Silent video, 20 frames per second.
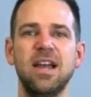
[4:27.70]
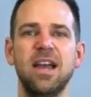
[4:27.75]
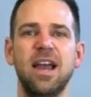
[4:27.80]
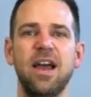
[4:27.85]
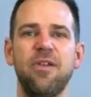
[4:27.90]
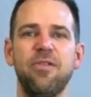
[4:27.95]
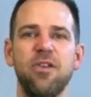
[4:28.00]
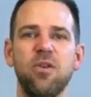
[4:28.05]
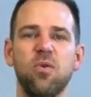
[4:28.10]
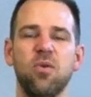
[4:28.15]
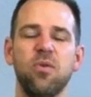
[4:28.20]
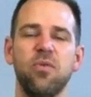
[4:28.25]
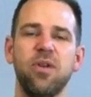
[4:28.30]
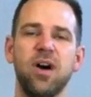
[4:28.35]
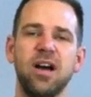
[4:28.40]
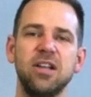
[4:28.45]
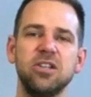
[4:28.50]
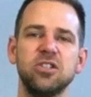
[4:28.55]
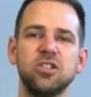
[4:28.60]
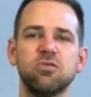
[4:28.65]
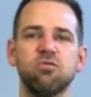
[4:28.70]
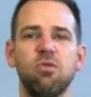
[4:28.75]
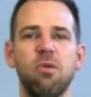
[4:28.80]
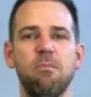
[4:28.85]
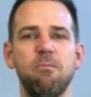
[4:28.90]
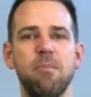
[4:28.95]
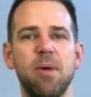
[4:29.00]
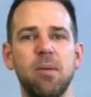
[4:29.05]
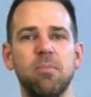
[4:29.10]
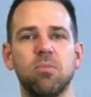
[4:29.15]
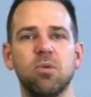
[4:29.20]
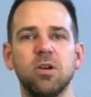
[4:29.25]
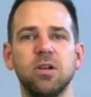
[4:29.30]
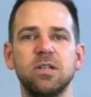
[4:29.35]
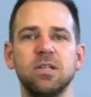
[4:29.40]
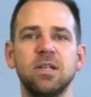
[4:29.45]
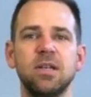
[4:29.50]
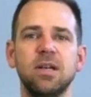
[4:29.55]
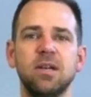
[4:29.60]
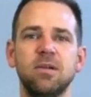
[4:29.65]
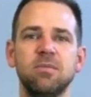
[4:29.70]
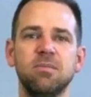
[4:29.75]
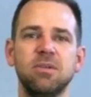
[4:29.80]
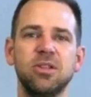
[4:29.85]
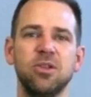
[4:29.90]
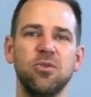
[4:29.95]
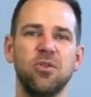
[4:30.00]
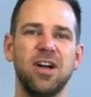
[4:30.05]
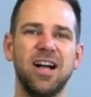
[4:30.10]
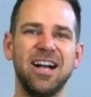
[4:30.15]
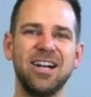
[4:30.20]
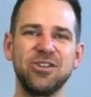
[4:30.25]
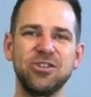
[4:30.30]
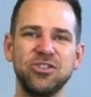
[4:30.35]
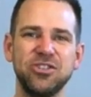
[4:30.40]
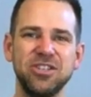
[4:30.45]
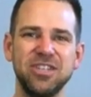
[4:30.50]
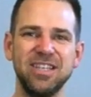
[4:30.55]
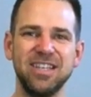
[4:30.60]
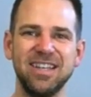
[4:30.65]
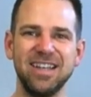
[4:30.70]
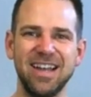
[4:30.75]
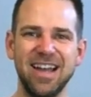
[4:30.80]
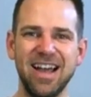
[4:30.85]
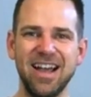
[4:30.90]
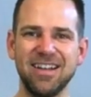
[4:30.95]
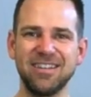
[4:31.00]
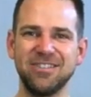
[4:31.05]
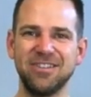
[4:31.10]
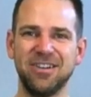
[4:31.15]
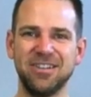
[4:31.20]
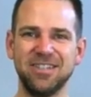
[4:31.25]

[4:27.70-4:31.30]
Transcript: And they will not just remember it, but they will actually act on